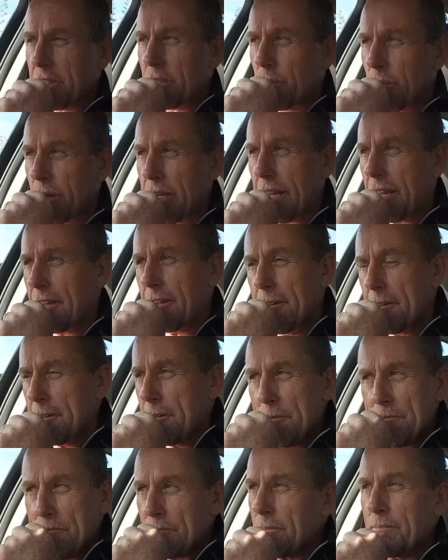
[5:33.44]
at the rear.
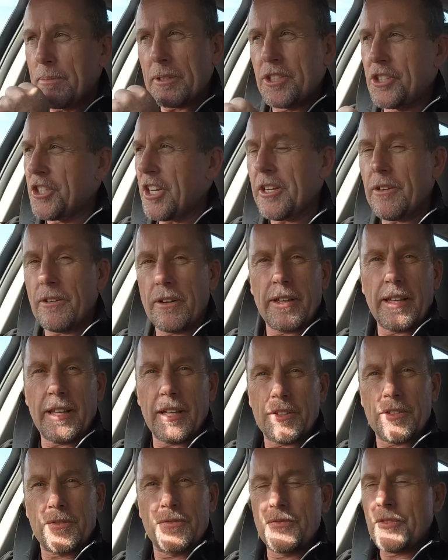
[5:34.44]
But generally
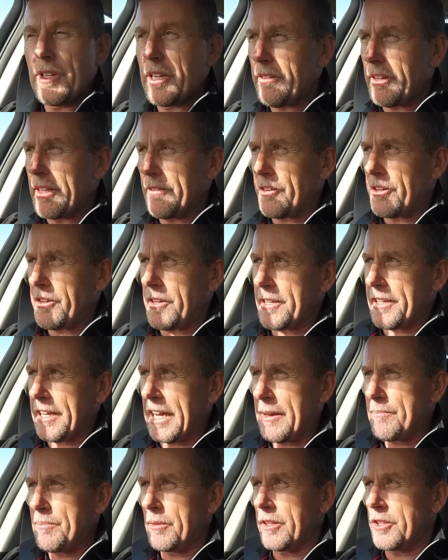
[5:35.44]
it's very, very
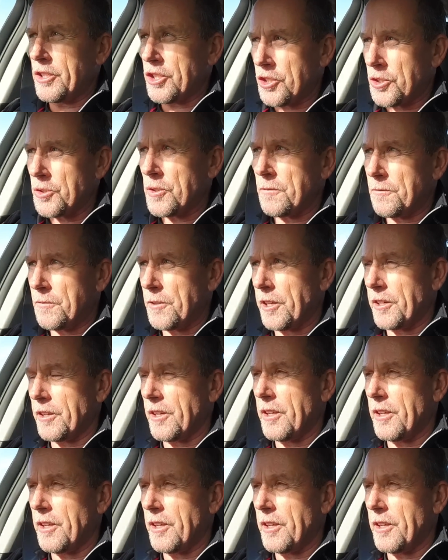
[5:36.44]
capable and sure-footed